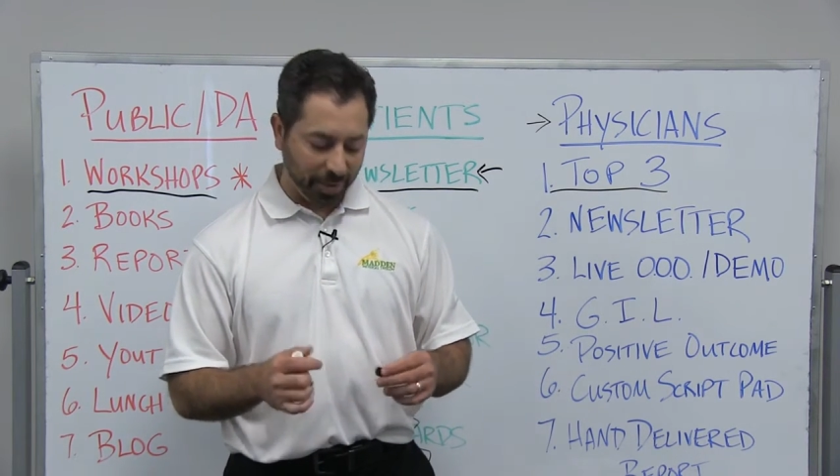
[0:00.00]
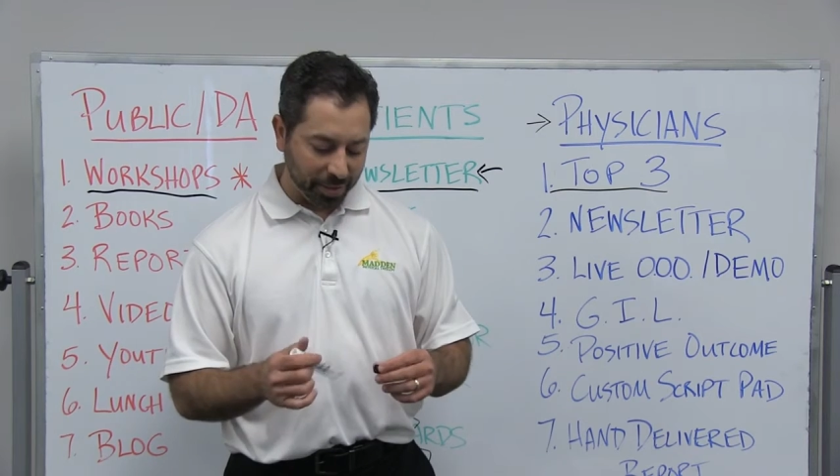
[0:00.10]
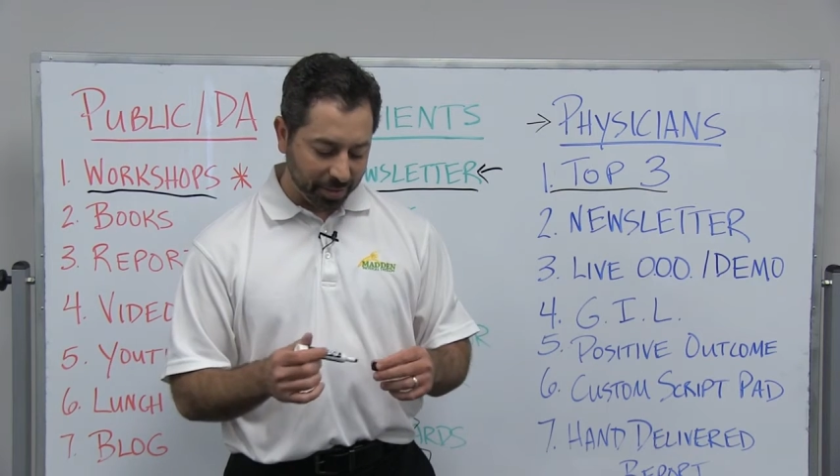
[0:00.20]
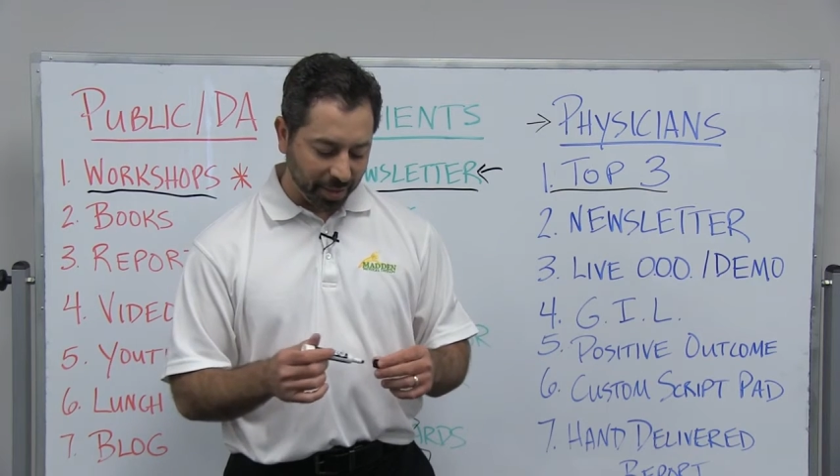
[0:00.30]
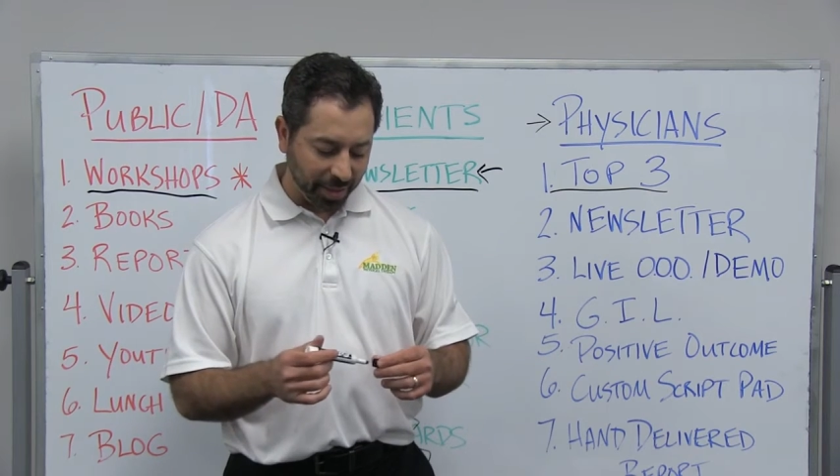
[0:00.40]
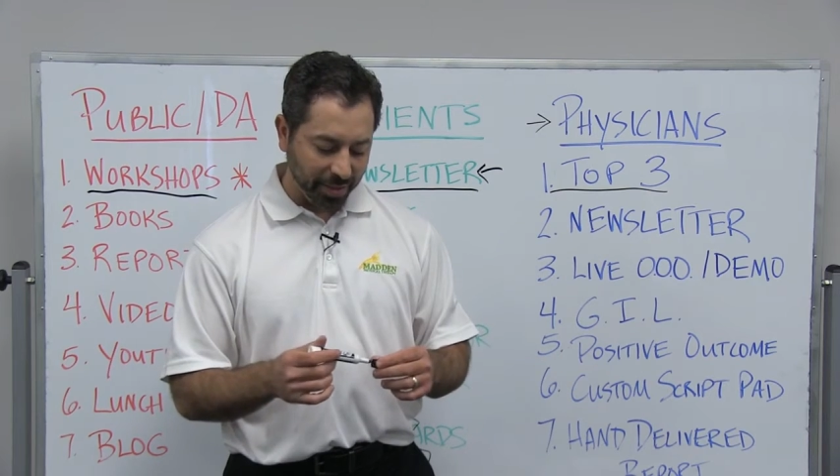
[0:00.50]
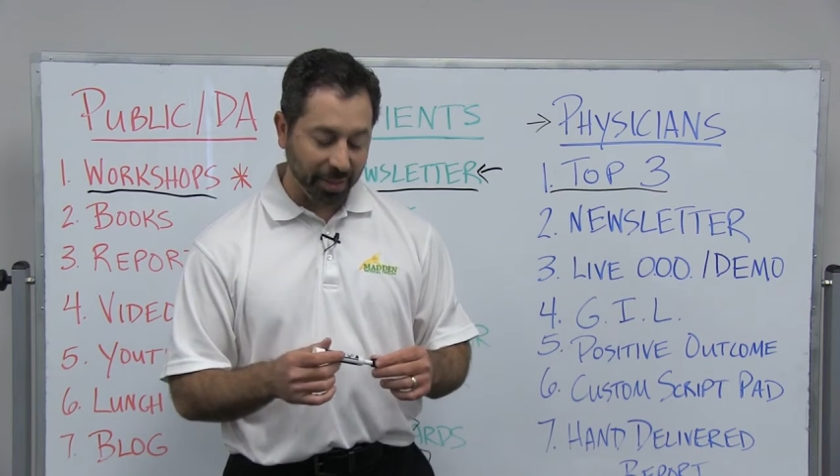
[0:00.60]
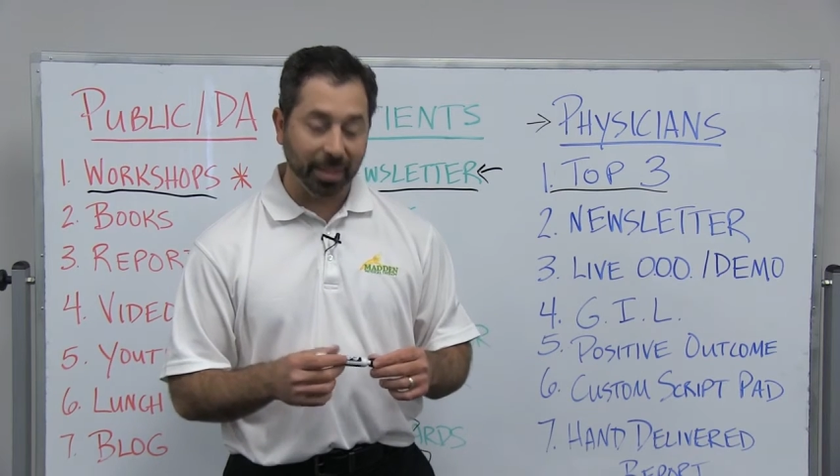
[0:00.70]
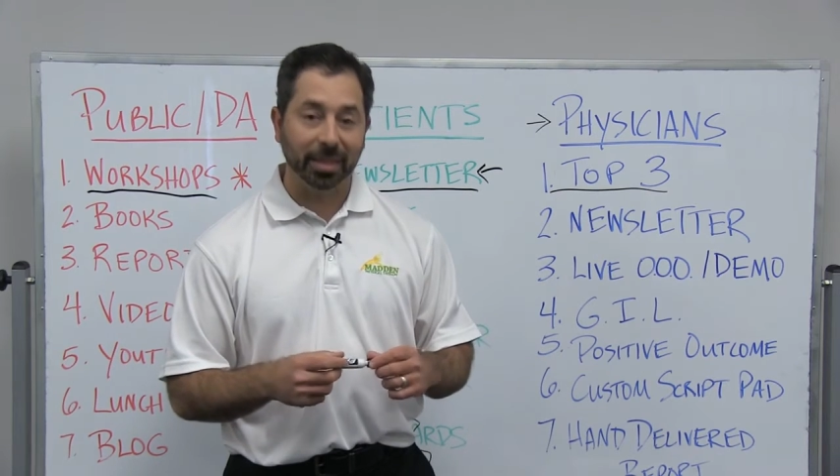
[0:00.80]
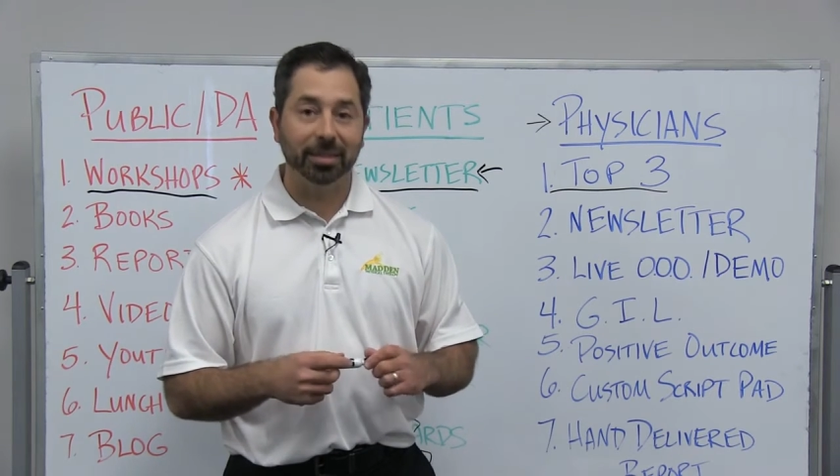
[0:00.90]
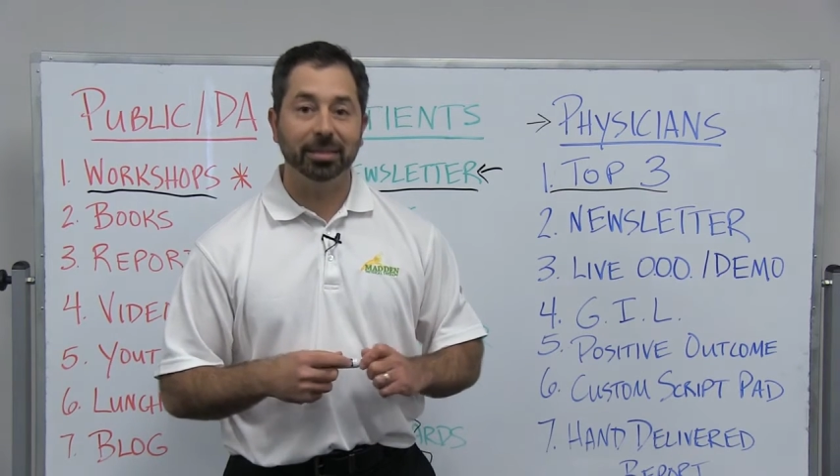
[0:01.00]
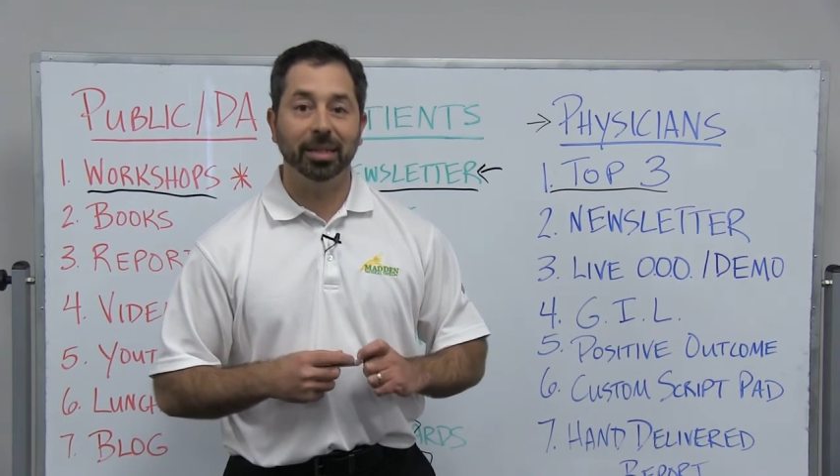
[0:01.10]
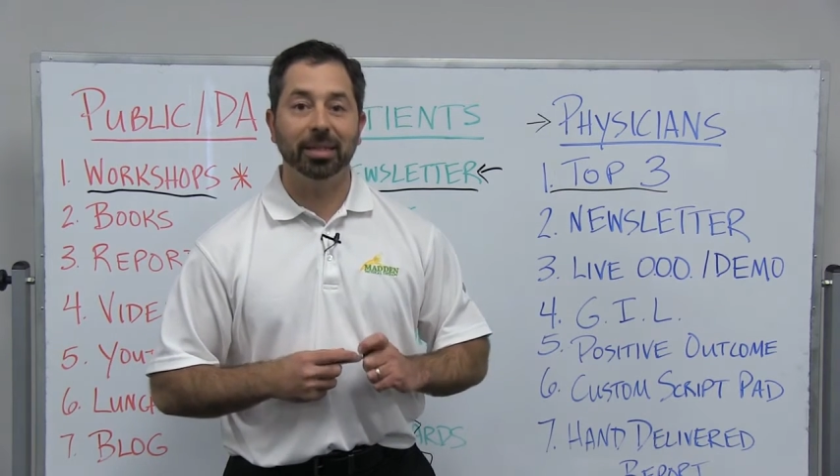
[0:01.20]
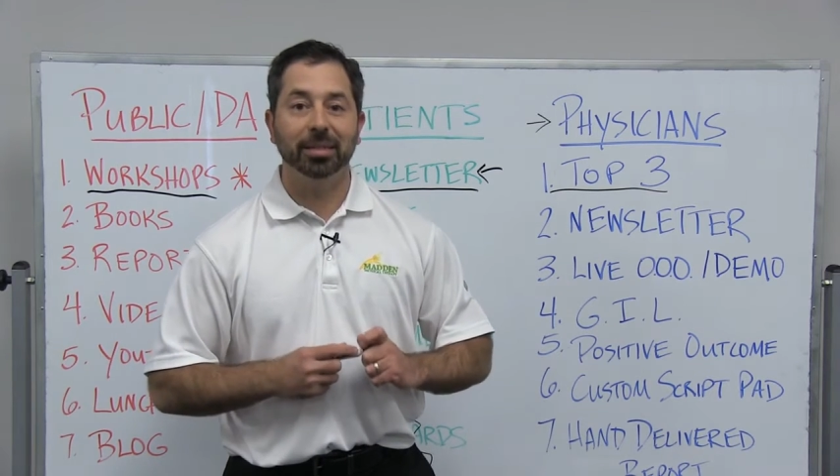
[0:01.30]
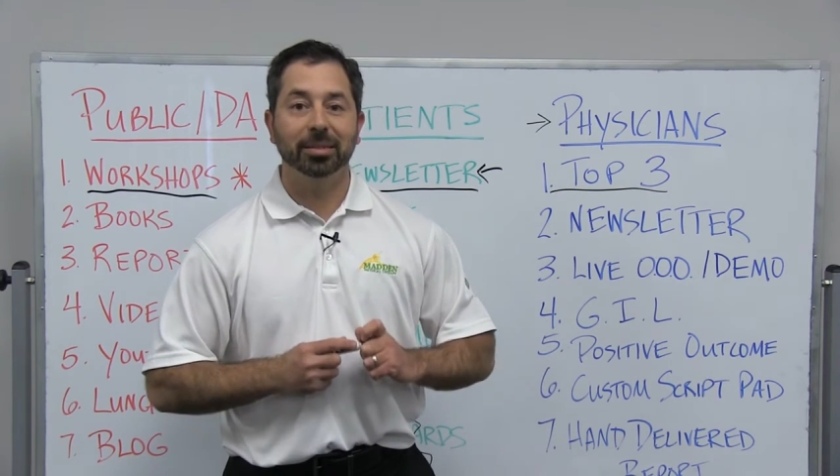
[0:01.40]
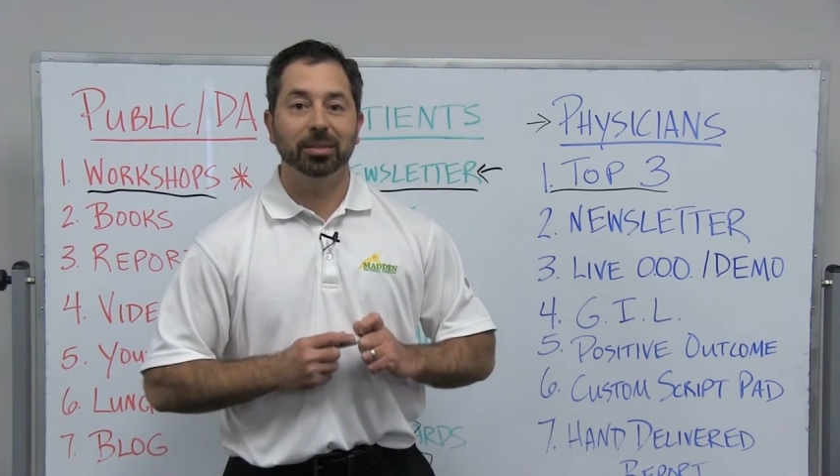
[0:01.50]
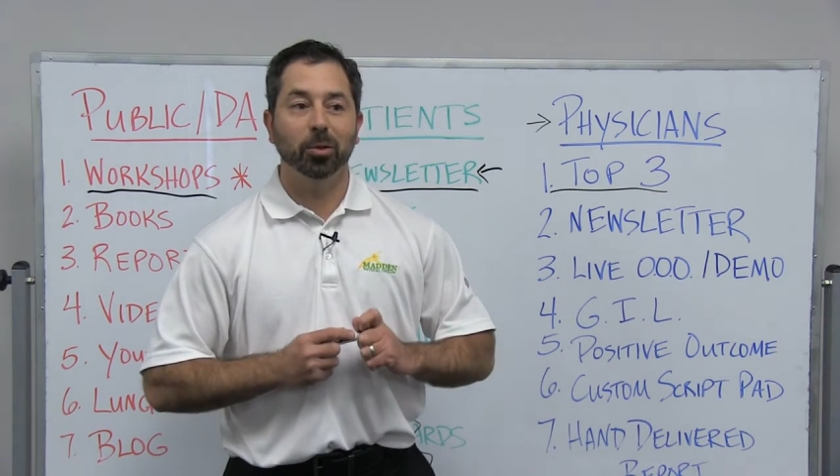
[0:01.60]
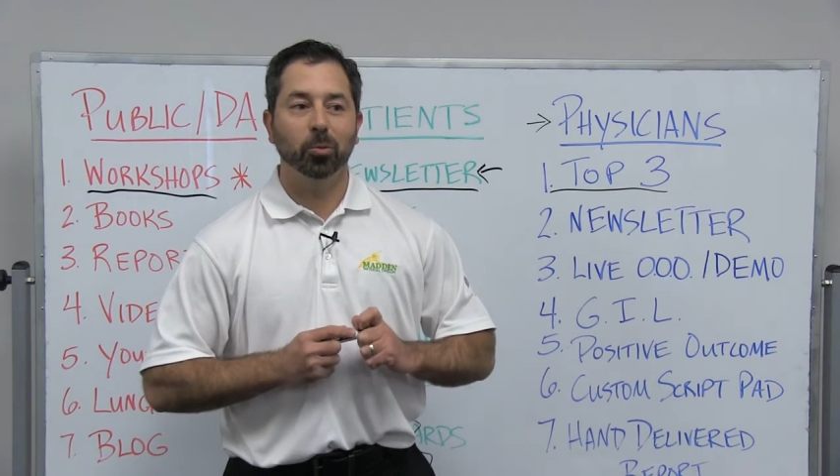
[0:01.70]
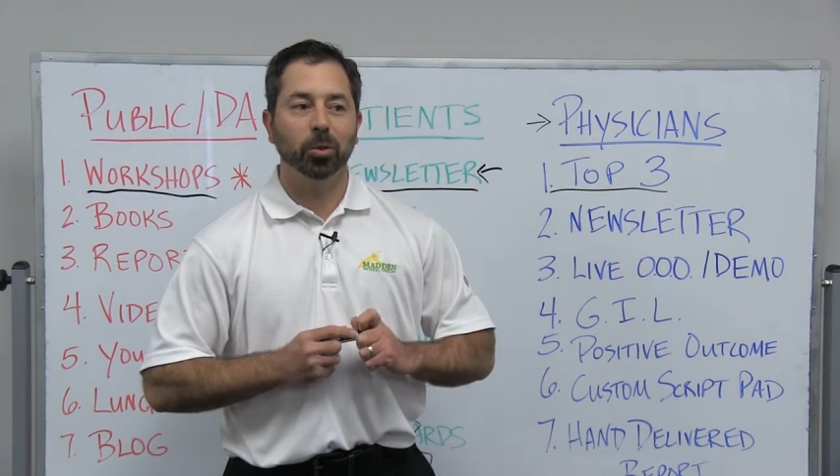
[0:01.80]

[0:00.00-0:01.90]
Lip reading: The second thing is